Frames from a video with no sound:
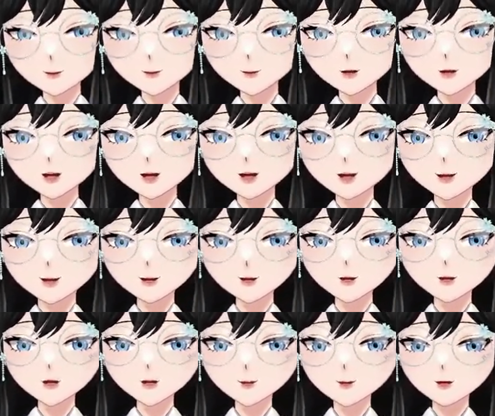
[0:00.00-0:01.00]
And you
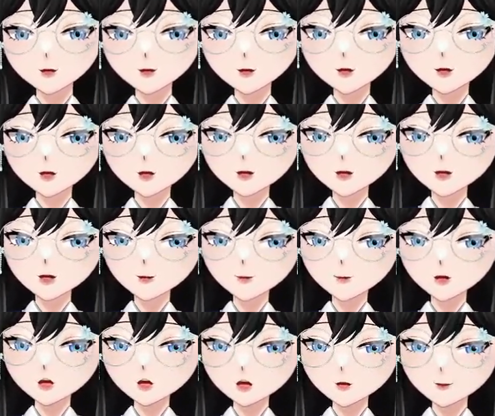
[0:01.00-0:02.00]
have the nuclear
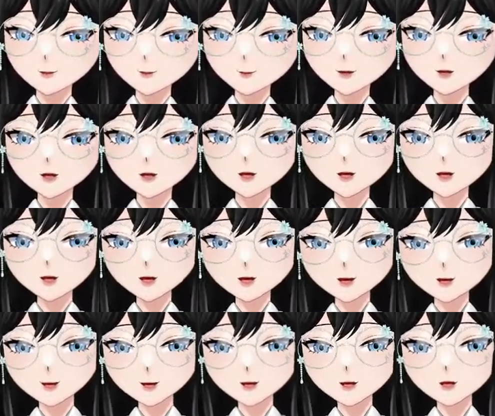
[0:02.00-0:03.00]
envelope. It's the
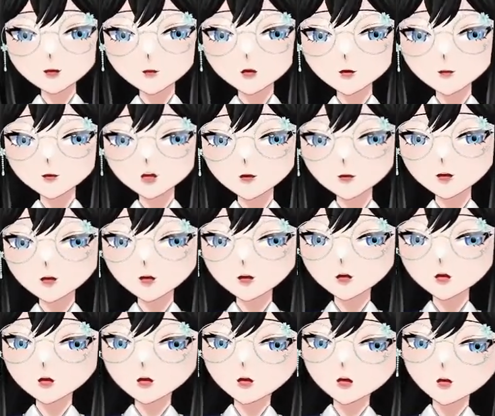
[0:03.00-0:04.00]
double membrane
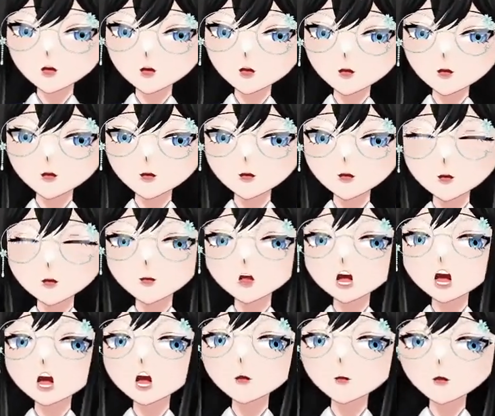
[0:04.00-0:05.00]
structure
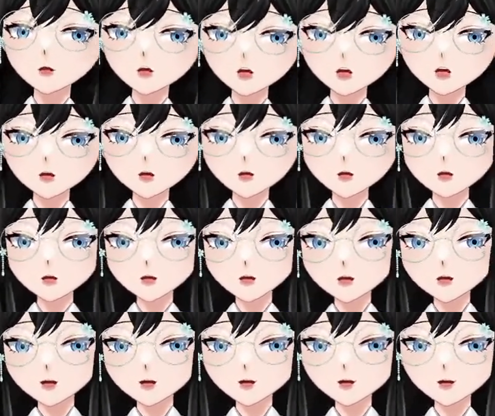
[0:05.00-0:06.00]
surrounding the
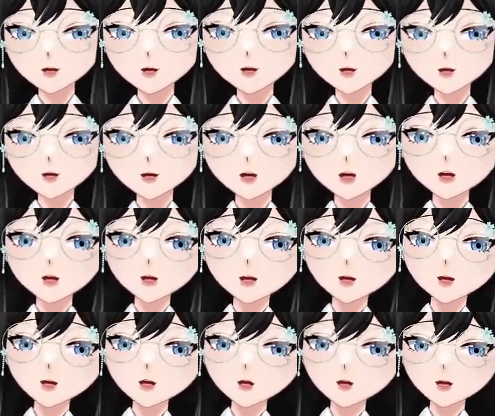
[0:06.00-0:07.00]
nucleus. It has an inner
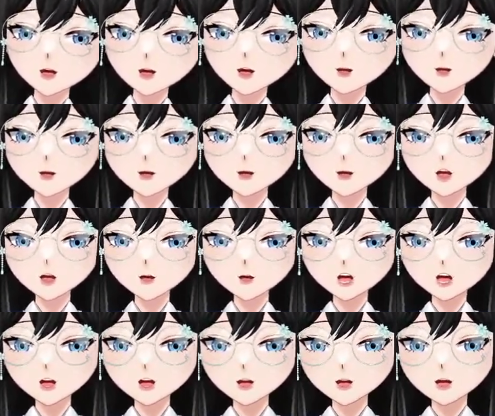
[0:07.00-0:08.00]
and outer membrane,
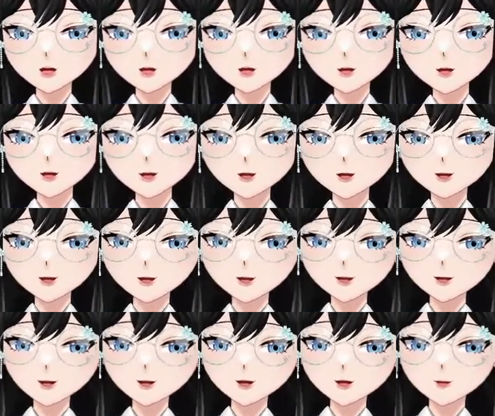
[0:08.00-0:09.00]
and it consists
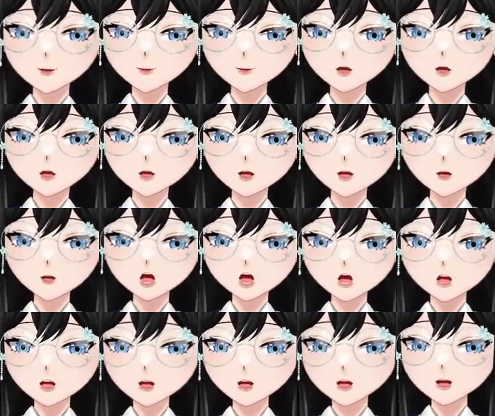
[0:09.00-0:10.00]
of nuclear
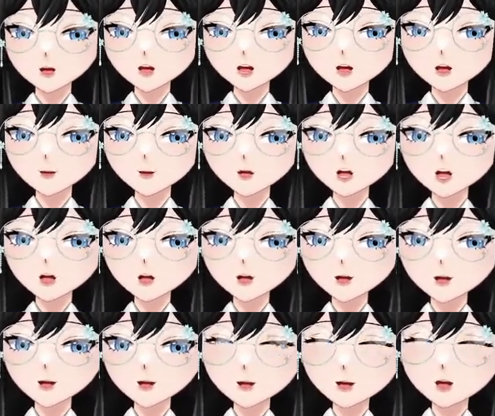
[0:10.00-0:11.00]
pores that regulate
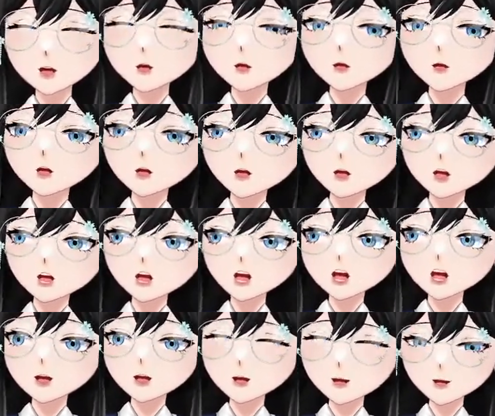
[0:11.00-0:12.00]
the entry and
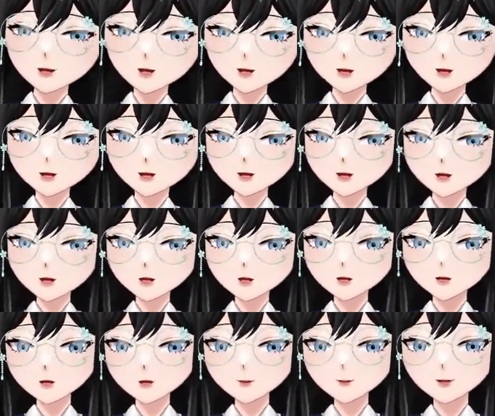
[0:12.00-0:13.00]
exit
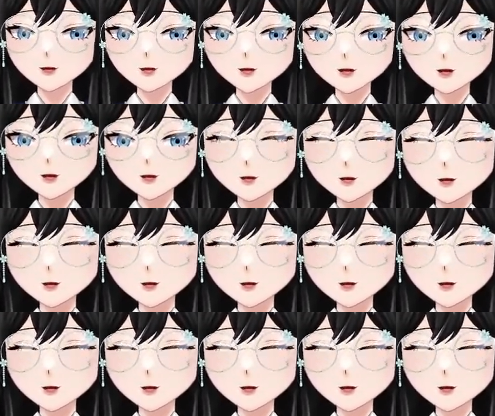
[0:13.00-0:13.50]
of materials.